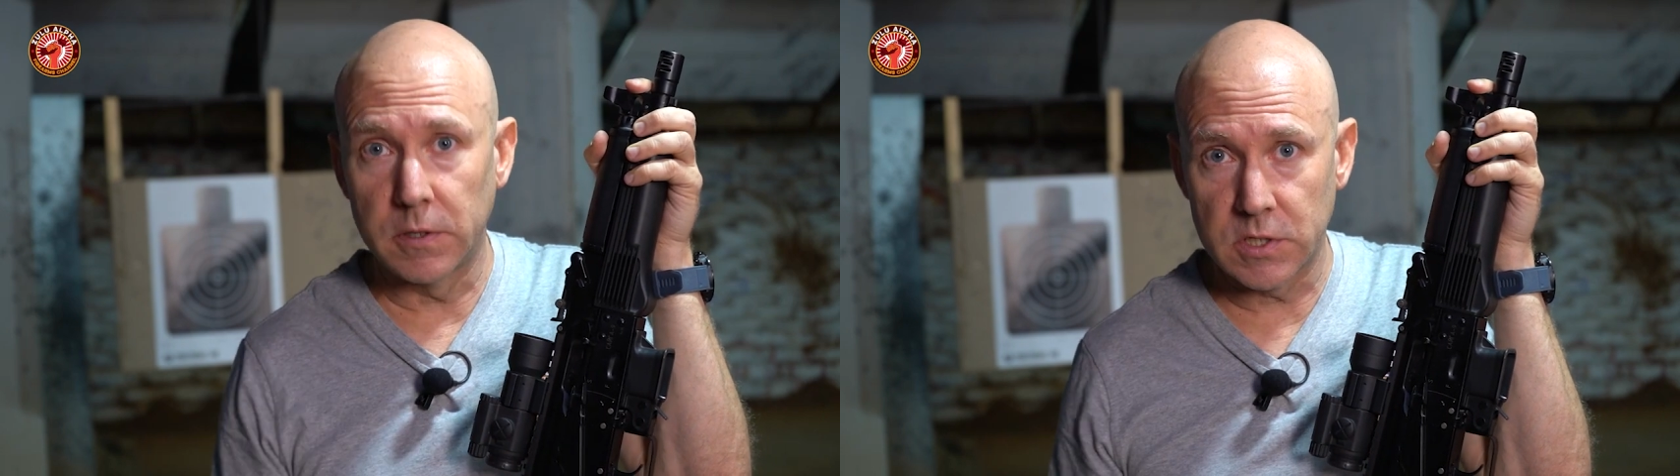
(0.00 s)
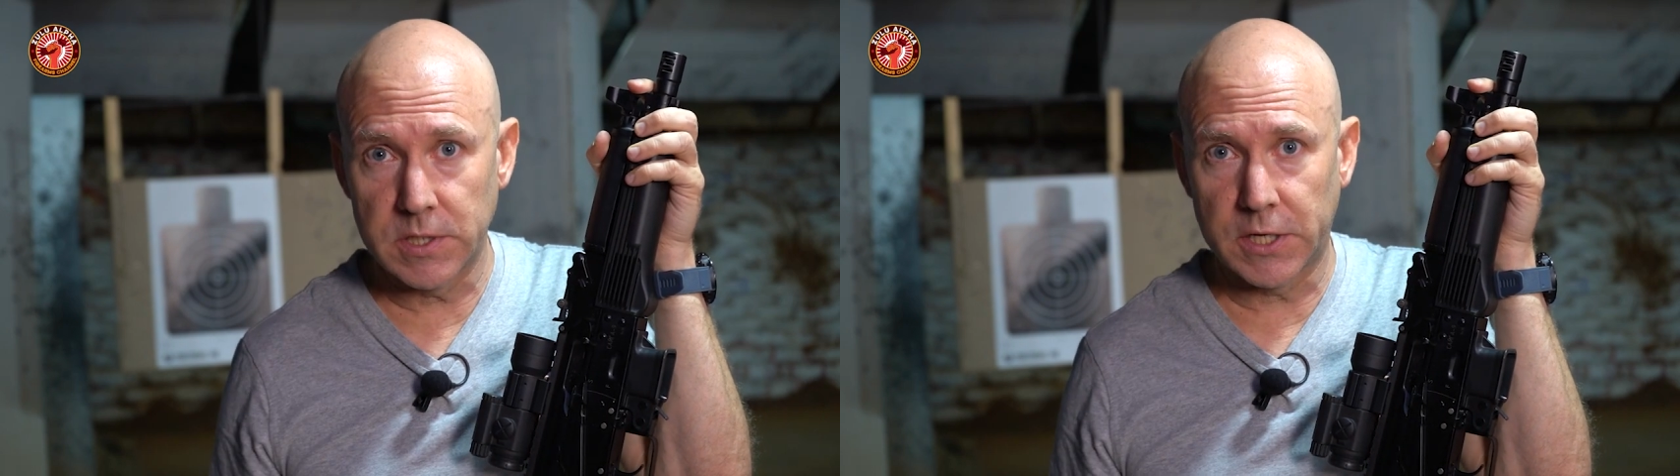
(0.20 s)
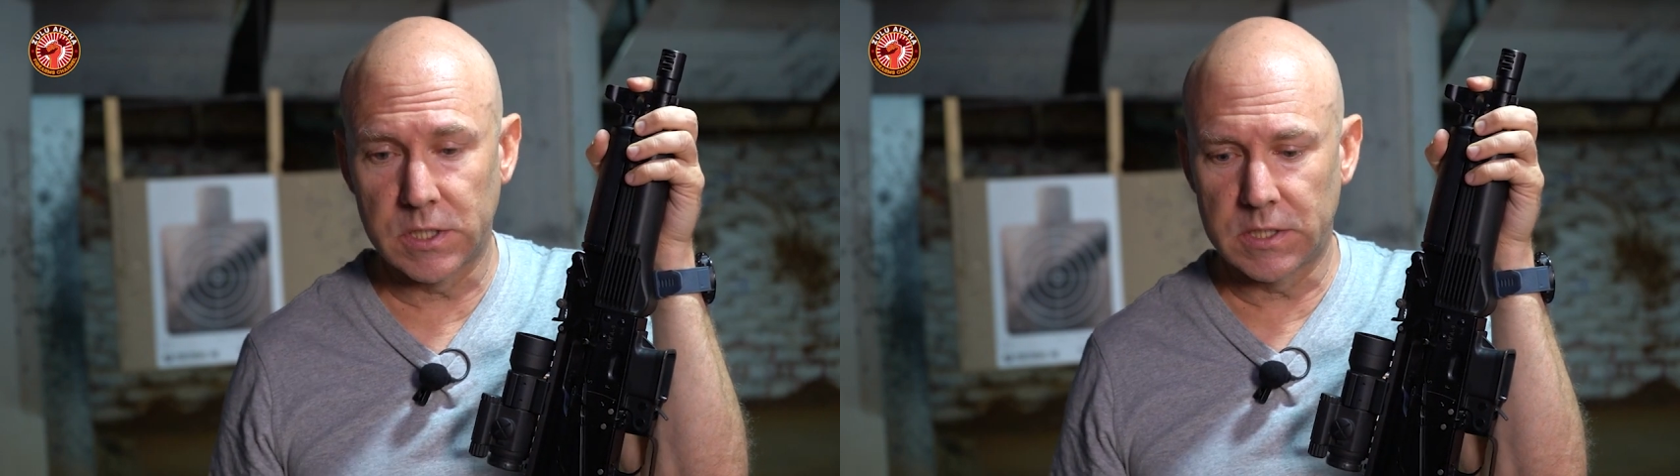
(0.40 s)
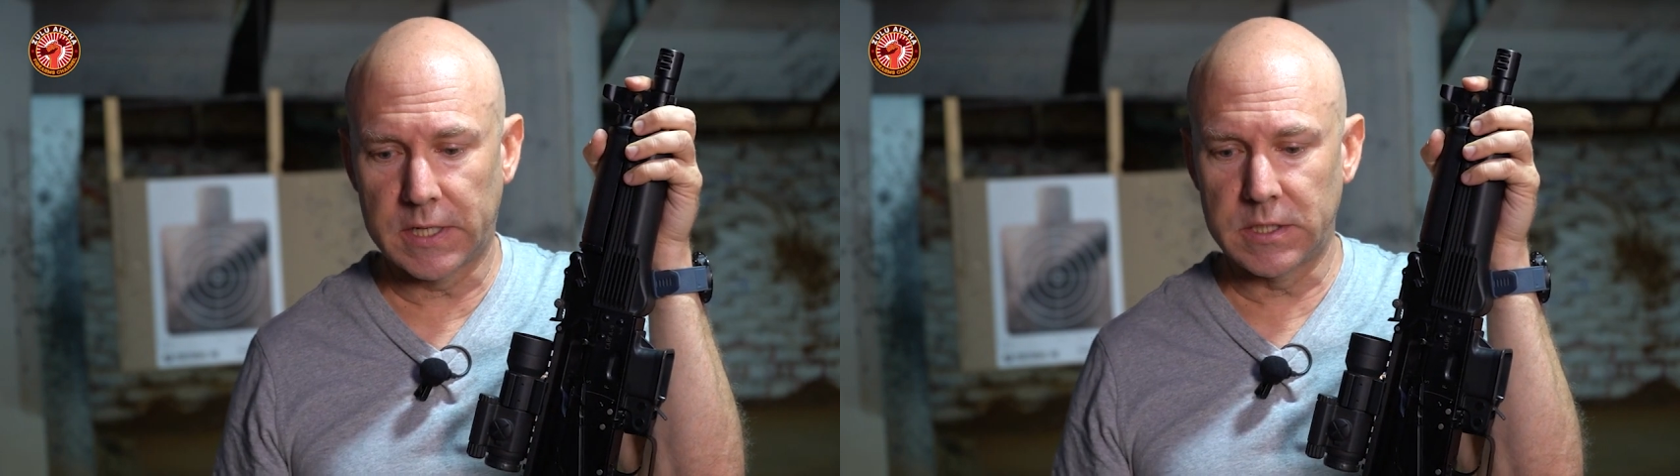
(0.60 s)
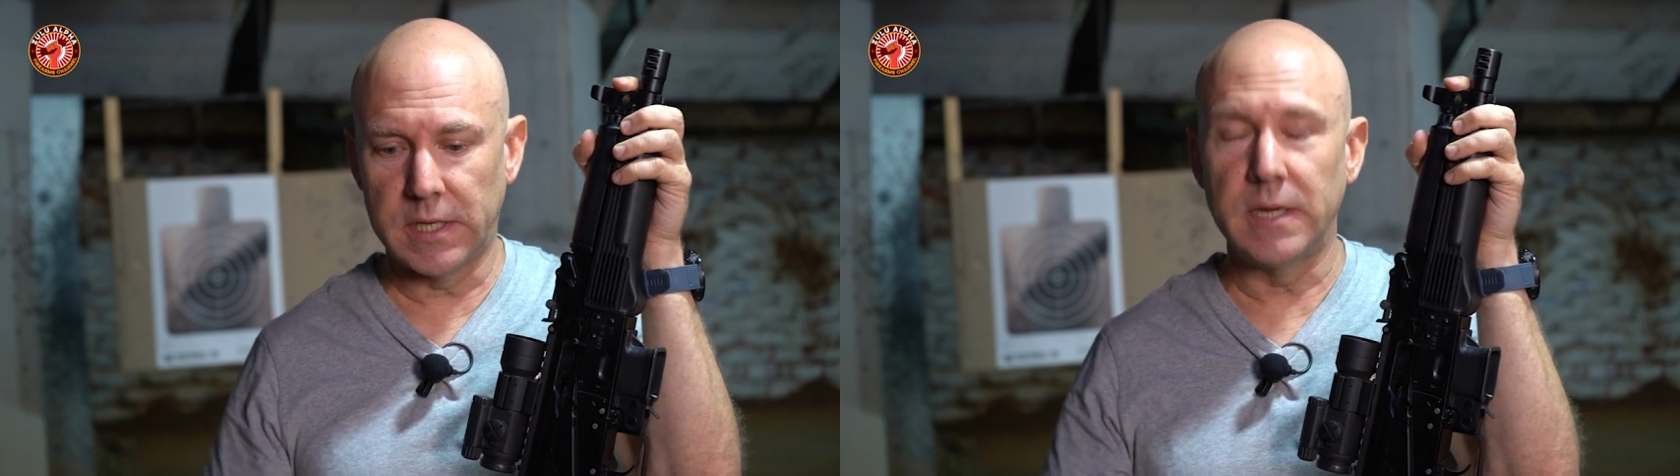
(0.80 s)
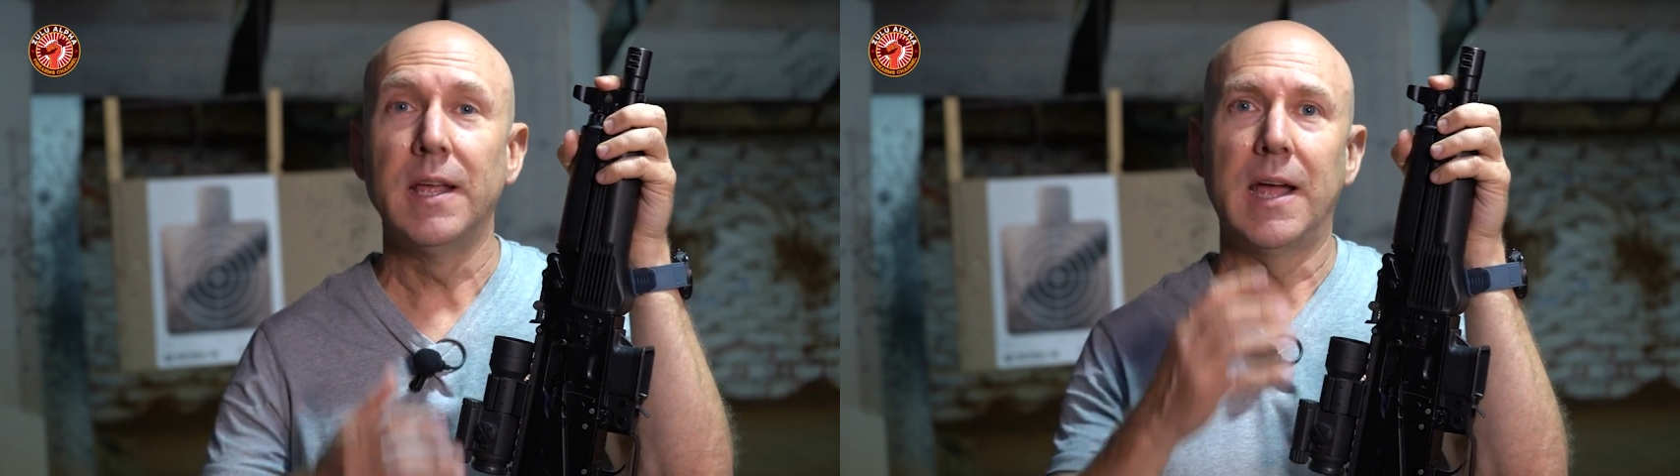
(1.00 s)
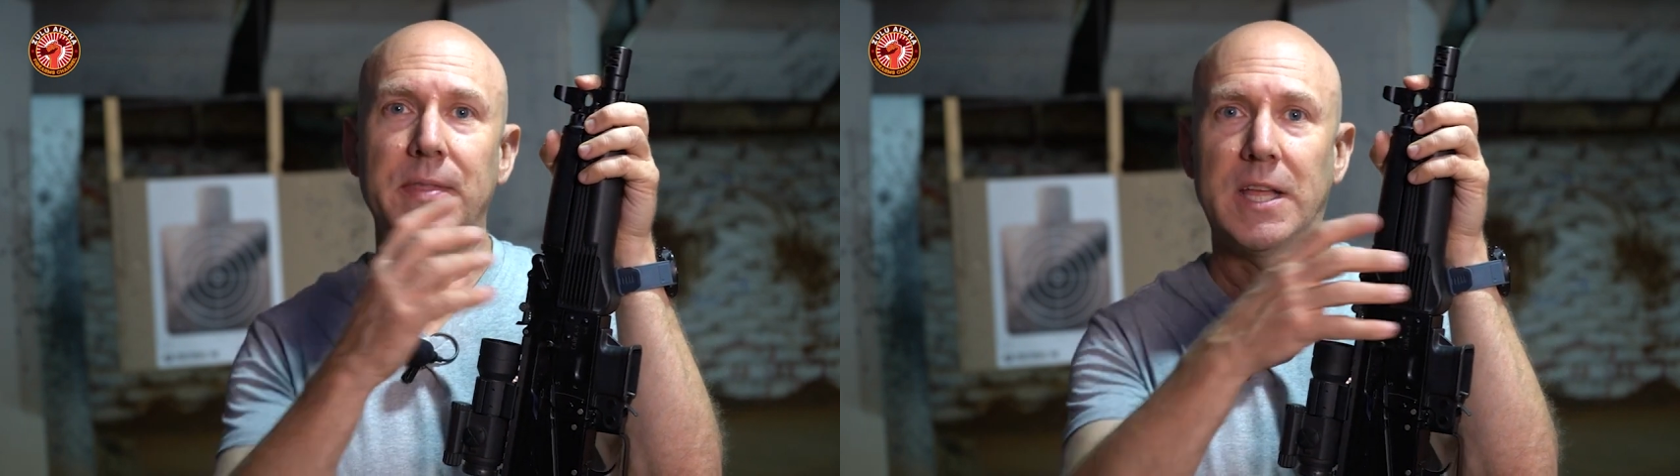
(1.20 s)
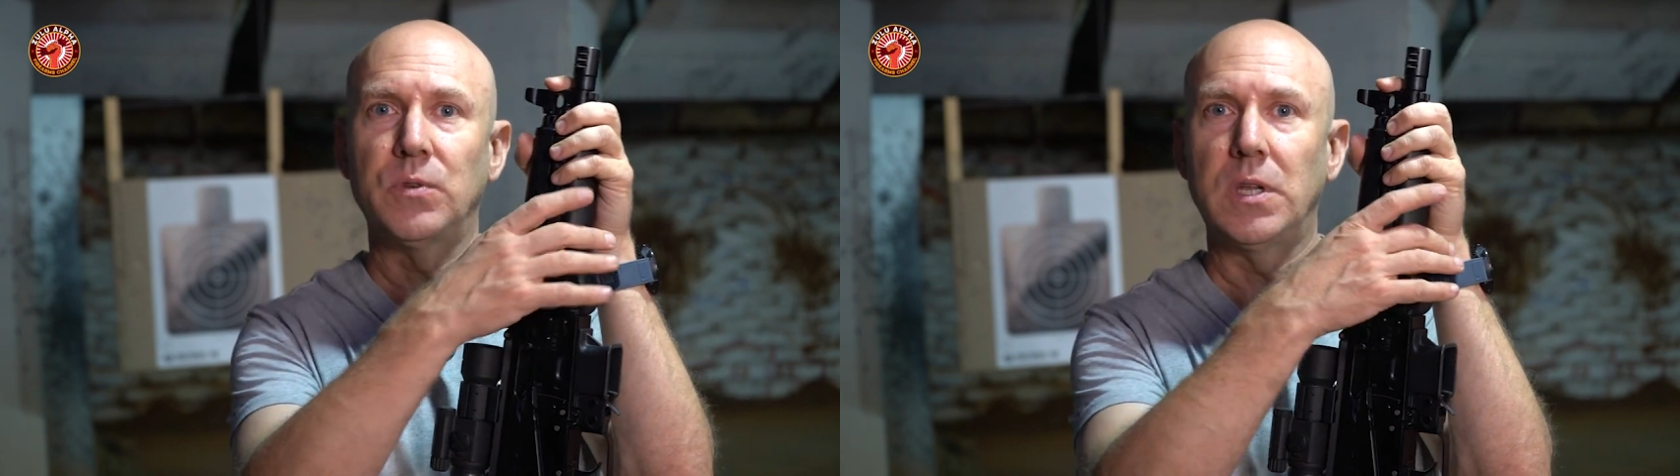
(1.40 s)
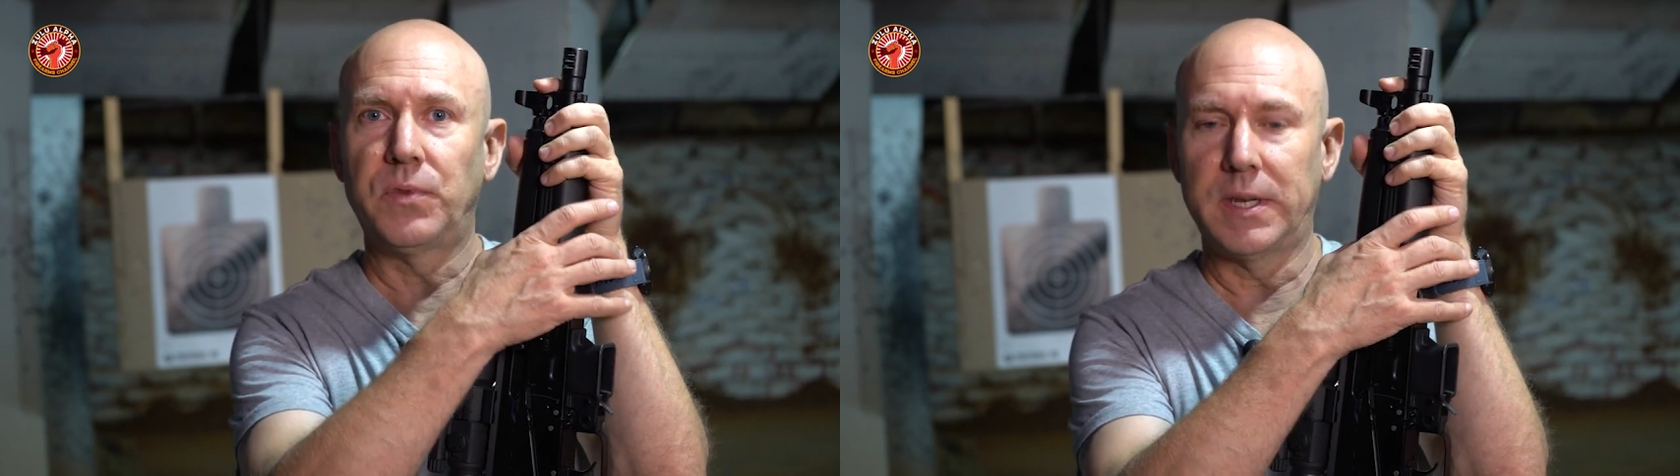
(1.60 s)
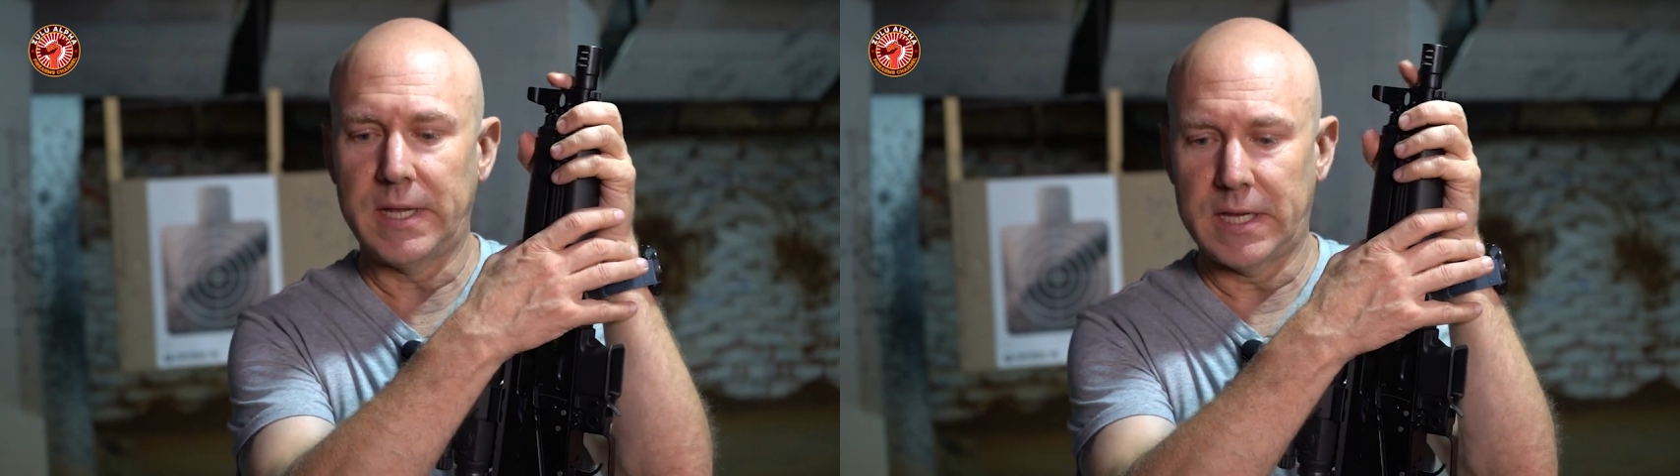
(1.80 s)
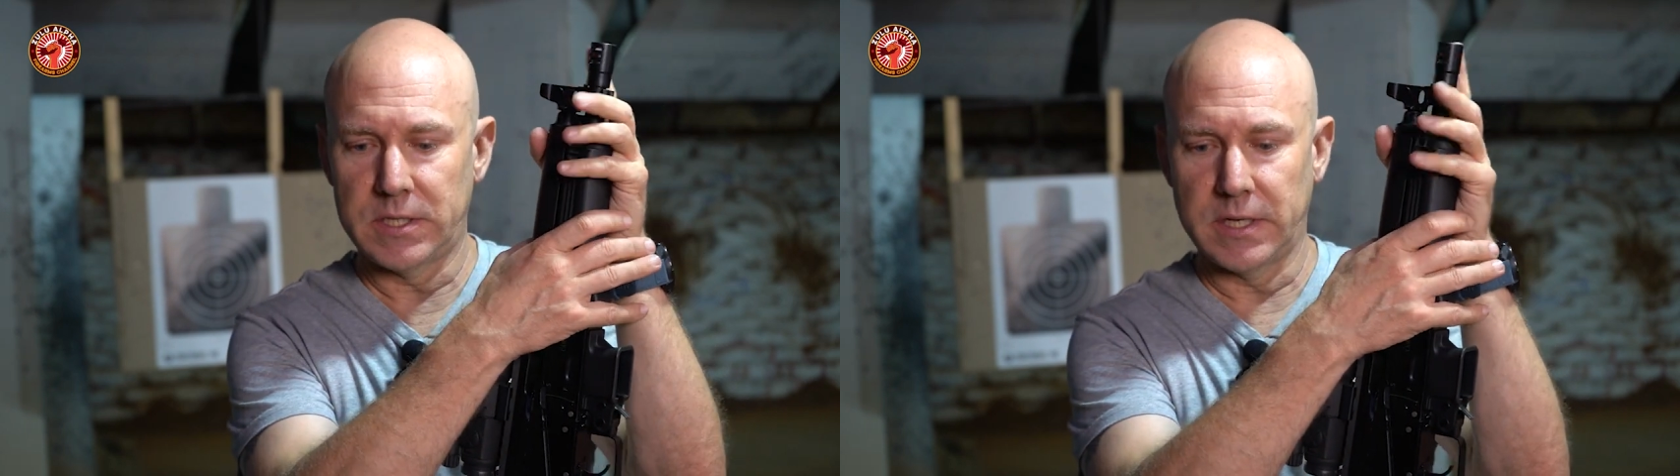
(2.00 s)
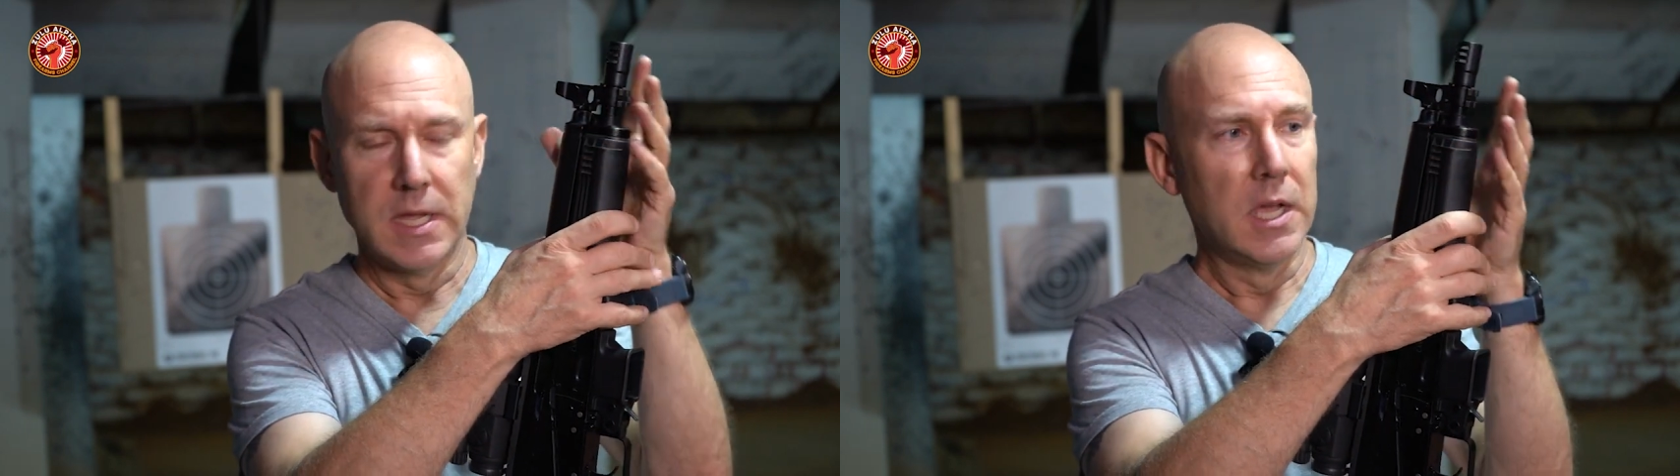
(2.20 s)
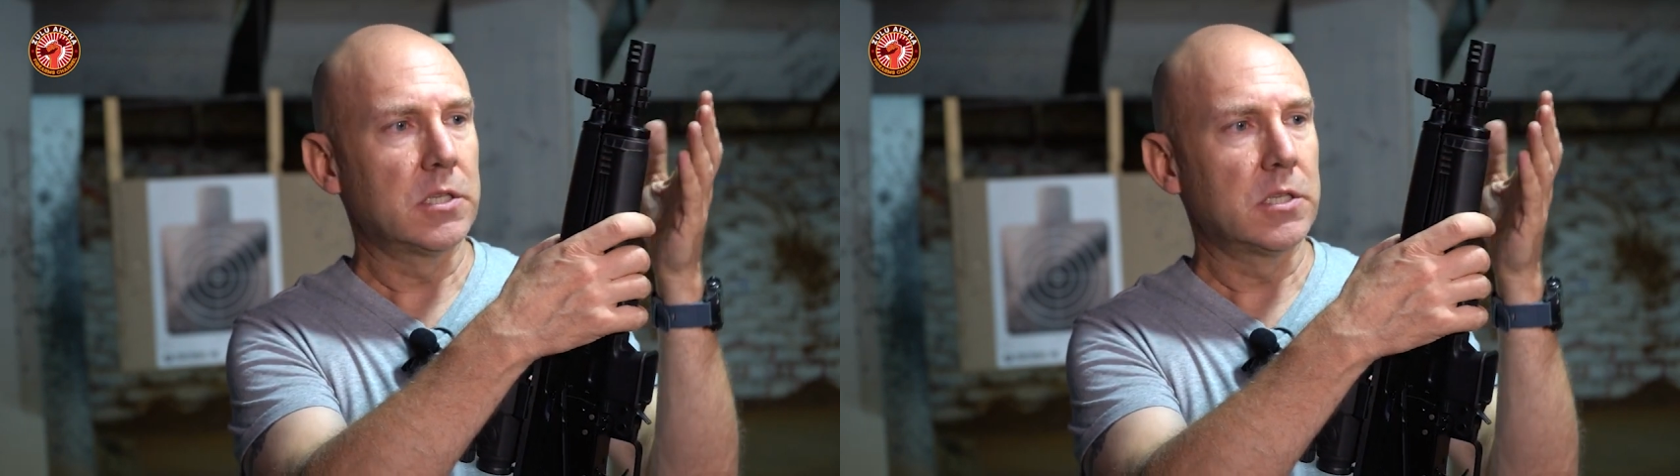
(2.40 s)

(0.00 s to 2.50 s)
on a Section 16, and that's really fantastic.